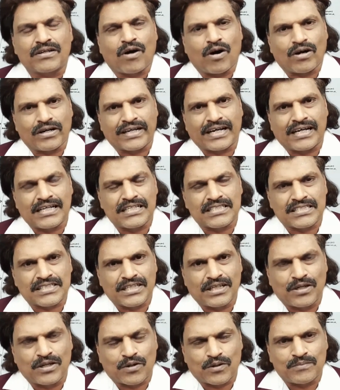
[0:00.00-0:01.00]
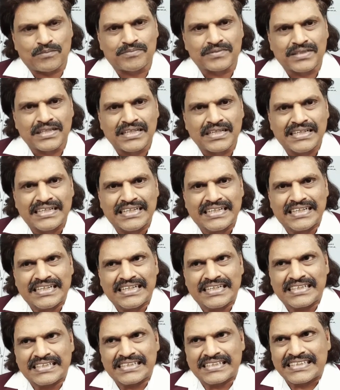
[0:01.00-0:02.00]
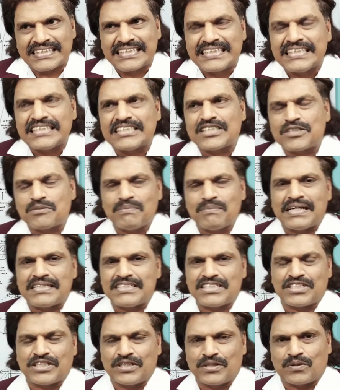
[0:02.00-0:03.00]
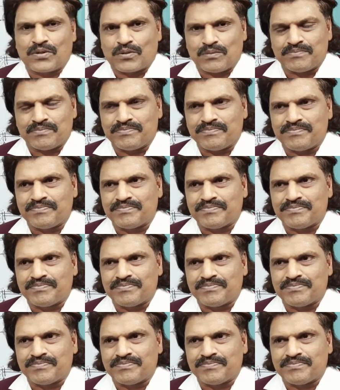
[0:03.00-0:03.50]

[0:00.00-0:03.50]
cortical syndrome, Gerstmann syndrome.